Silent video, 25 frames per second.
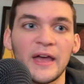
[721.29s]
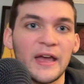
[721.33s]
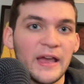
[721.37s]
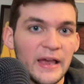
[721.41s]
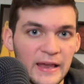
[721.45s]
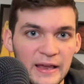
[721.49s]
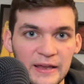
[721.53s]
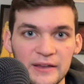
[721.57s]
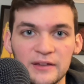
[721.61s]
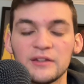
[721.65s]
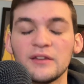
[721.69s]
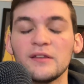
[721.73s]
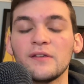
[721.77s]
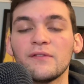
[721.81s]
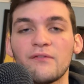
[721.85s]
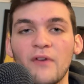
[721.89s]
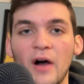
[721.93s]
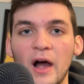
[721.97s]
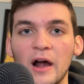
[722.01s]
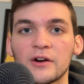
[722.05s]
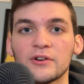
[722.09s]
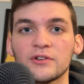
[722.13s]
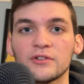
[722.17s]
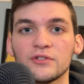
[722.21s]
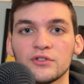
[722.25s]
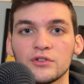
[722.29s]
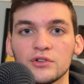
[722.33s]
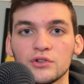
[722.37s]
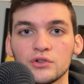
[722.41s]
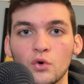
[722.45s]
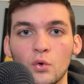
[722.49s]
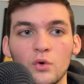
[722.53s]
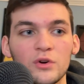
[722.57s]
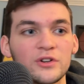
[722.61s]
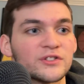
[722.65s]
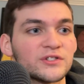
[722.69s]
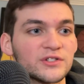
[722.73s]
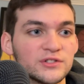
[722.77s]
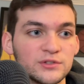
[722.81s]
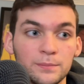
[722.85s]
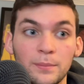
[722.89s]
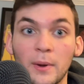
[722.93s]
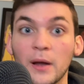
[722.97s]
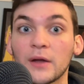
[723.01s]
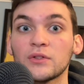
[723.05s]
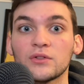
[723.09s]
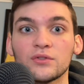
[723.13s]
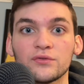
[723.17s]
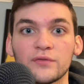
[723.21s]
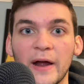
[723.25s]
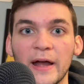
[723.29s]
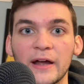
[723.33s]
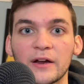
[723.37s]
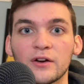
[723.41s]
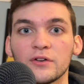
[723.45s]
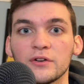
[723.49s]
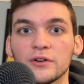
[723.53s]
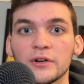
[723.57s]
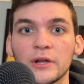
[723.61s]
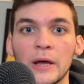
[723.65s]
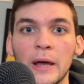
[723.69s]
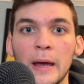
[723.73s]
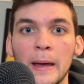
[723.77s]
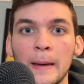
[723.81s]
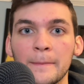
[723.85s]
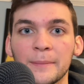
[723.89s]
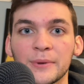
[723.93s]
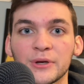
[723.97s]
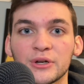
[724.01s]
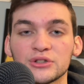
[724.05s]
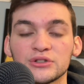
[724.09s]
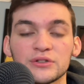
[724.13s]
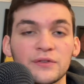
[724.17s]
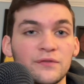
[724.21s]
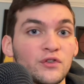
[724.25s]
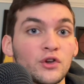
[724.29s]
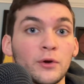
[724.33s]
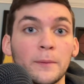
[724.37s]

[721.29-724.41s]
Is he fired in New York despite the record? Because if your